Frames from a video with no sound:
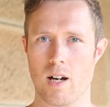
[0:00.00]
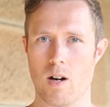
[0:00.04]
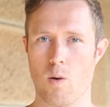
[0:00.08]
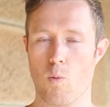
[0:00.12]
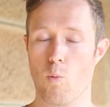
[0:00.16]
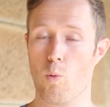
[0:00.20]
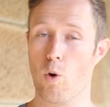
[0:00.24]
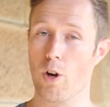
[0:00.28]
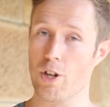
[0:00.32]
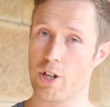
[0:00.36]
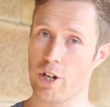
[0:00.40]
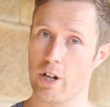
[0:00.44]

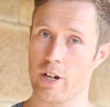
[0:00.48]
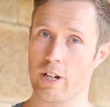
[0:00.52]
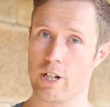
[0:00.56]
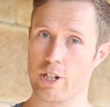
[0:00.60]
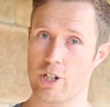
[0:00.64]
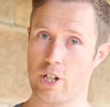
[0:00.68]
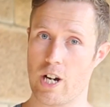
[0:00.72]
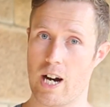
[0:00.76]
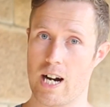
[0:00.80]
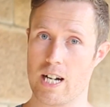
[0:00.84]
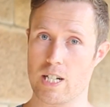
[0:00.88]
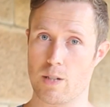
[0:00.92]
what you're going
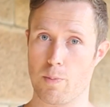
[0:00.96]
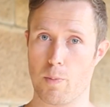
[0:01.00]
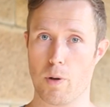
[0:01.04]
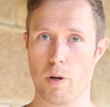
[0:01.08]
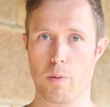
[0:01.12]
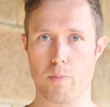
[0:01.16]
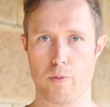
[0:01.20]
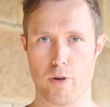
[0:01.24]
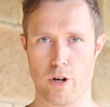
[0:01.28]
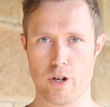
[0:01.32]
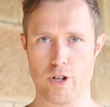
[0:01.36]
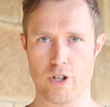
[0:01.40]
to charge
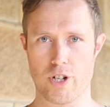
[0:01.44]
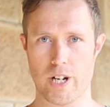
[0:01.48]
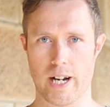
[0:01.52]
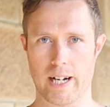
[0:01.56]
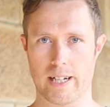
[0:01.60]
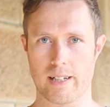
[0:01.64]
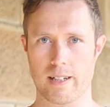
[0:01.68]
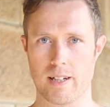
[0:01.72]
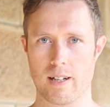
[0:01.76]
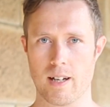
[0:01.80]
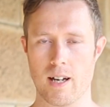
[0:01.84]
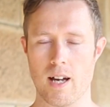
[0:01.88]
per
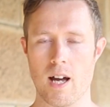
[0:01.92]
project.